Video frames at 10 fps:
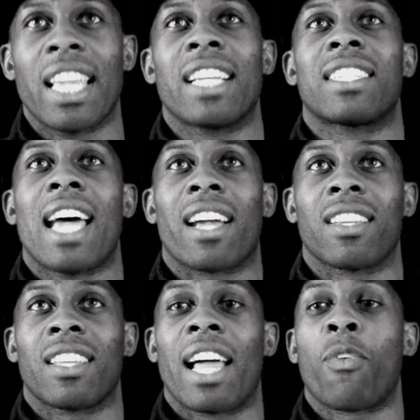
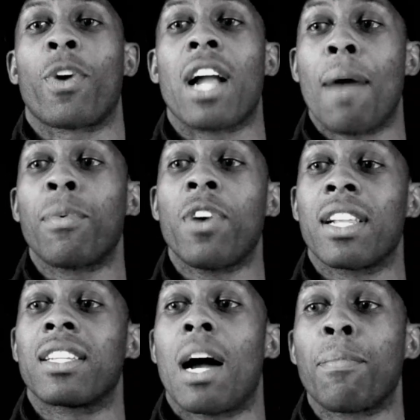Exactly. Like we're, I'm
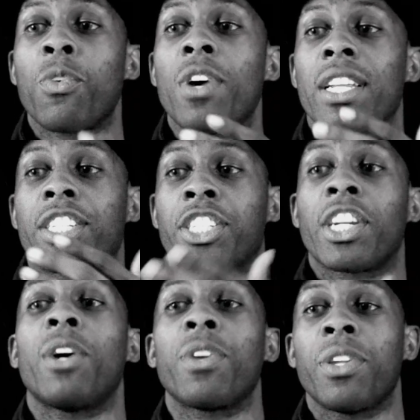going to I'm going to
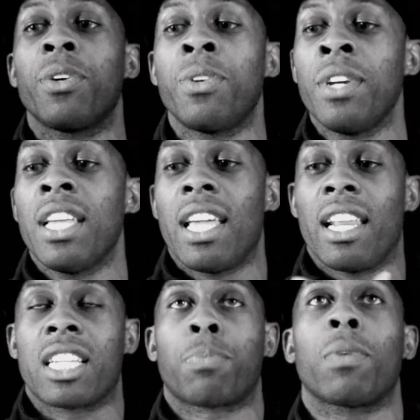show you and
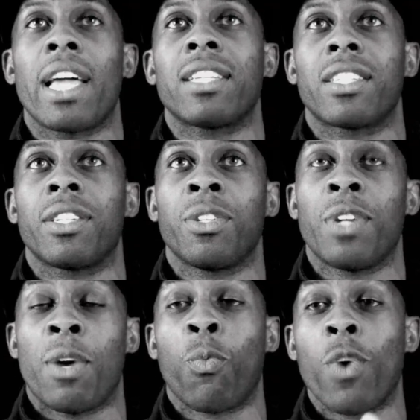explain to
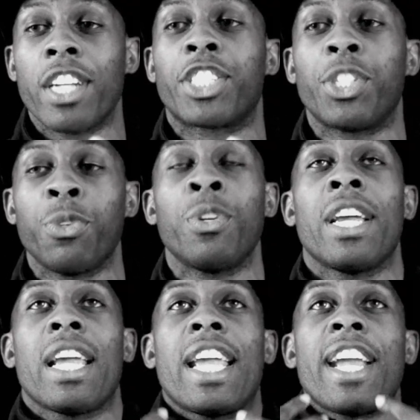you, and once you
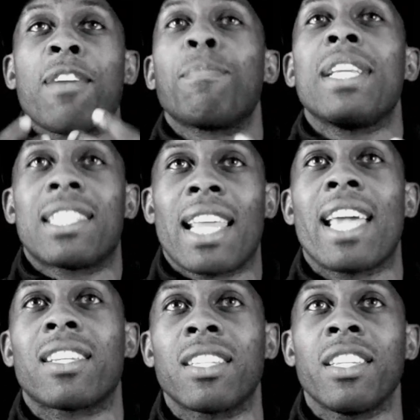hear me
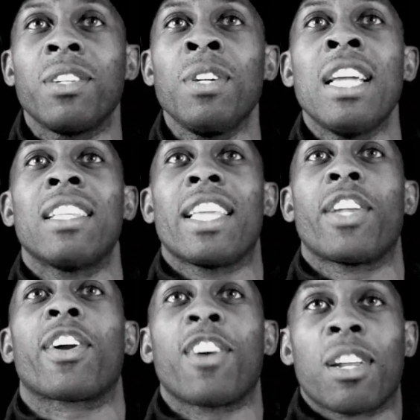say it to you, then
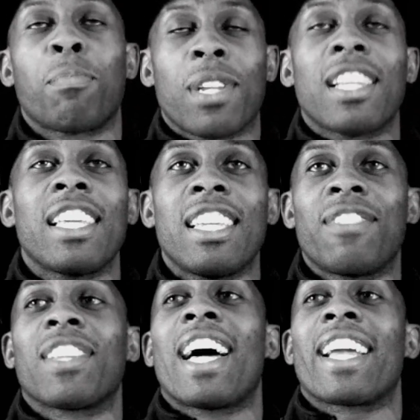you're going to
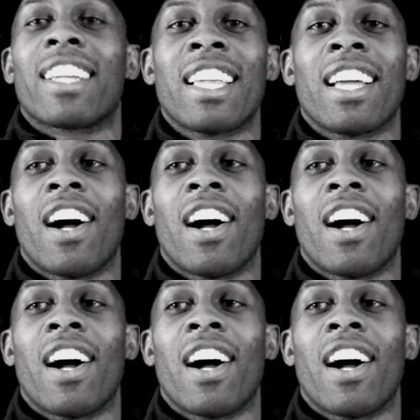believe like,